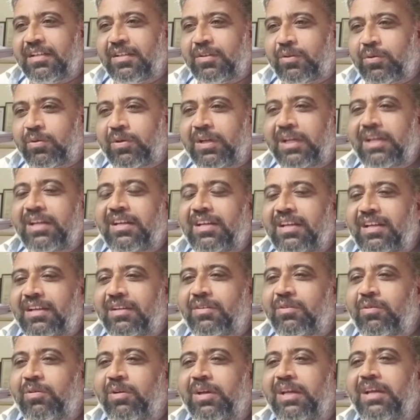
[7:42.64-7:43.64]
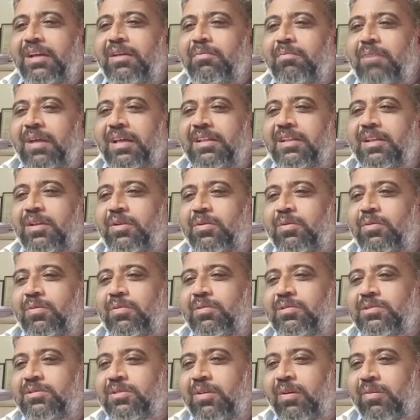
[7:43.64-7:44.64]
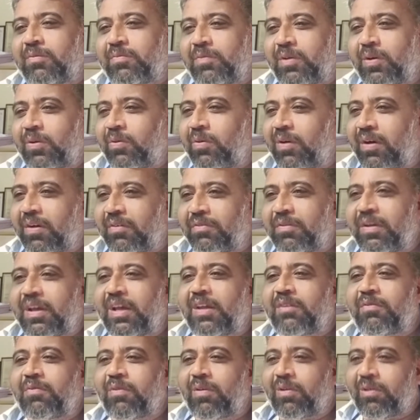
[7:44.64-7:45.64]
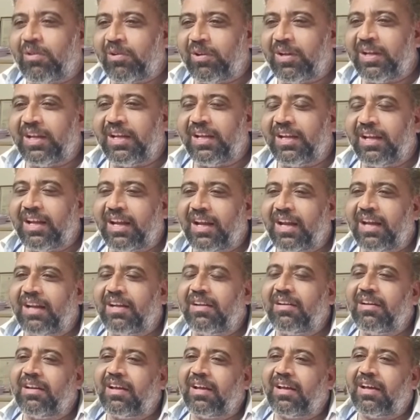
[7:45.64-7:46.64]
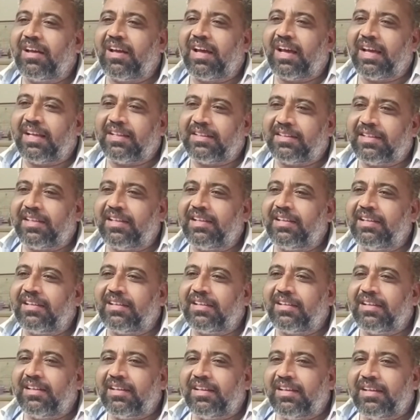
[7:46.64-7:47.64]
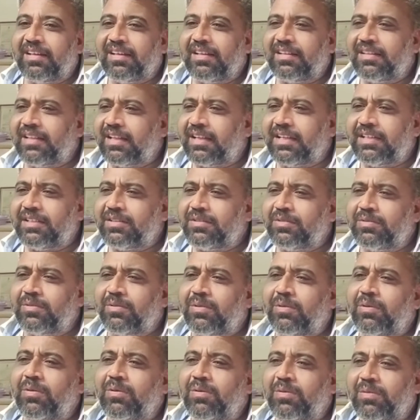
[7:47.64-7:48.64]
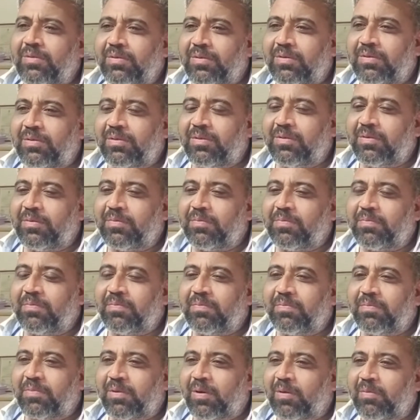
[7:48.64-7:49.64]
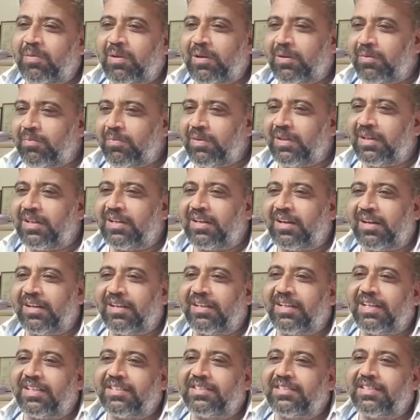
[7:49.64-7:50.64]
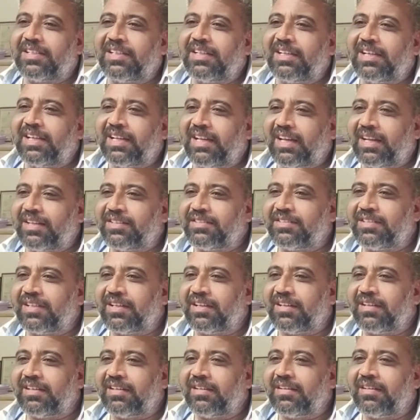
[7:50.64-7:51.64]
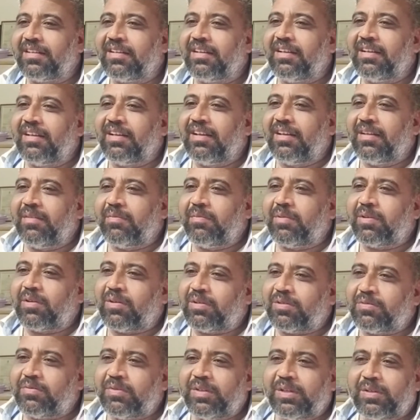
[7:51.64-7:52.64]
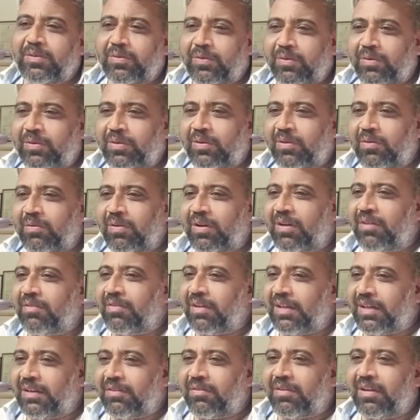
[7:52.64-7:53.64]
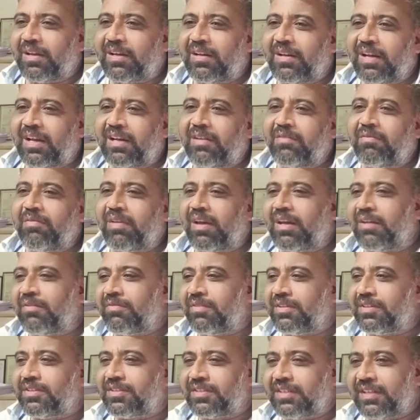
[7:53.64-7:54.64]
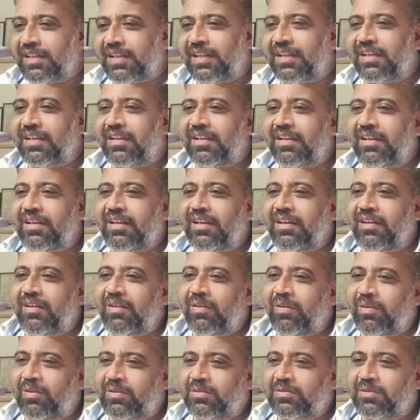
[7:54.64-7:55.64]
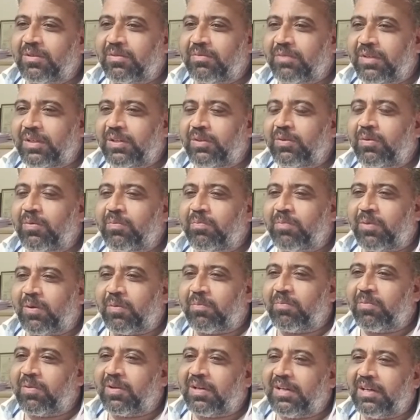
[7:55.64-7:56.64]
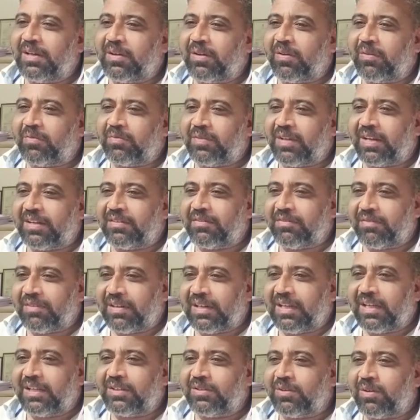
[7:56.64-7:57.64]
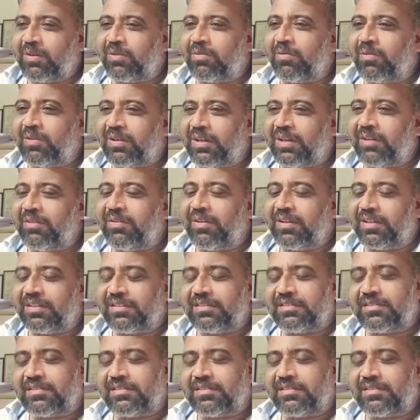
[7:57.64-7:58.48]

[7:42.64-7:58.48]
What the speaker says: going by the rules of Goa. We are following, and I think there is no problem in contesting election, because we know Goa very well, and where we stay also we know properly of that village or whatever.